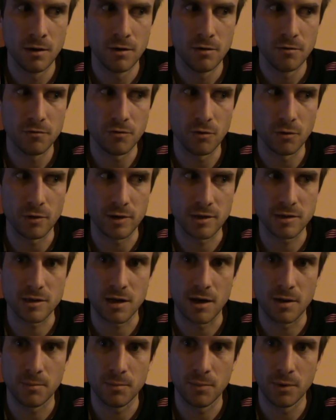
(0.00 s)
For
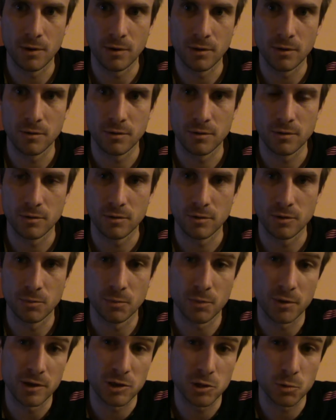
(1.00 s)
example, the
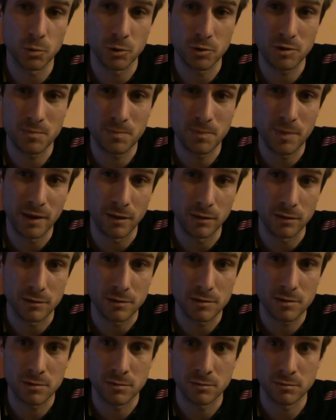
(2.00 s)
bridge was
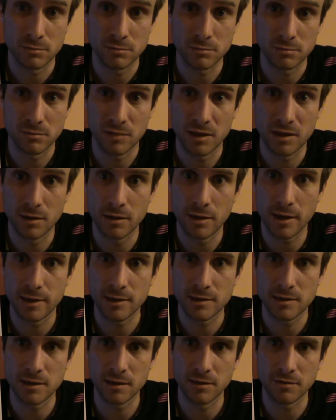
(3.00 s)
built in
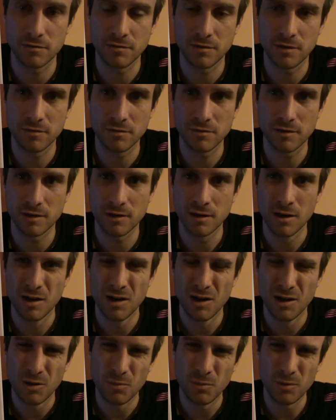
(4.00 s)
1950.
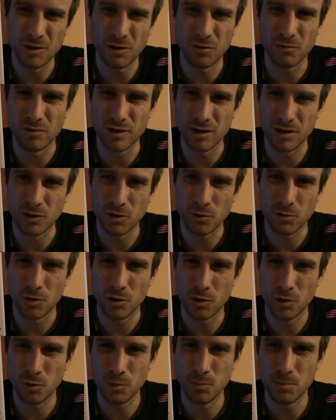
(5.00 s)
We don't really know
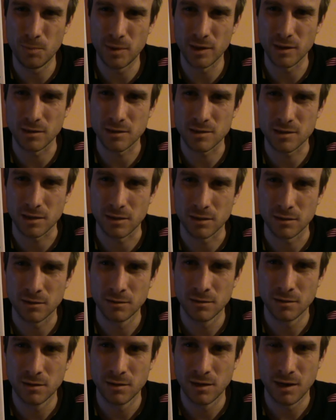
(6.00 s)
who built it,
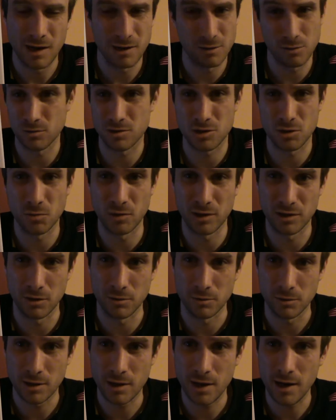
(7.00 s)
and also we
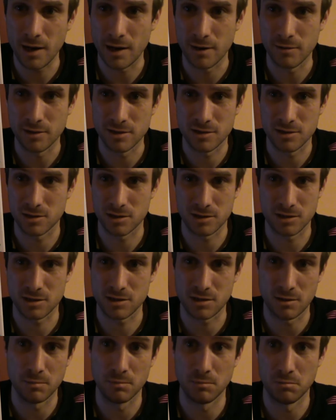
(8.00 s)
don't care. It's just
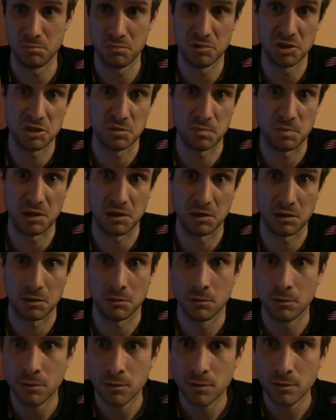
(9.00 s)
some bridge builder.
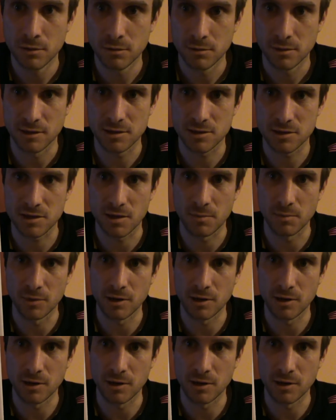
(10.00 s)
It's some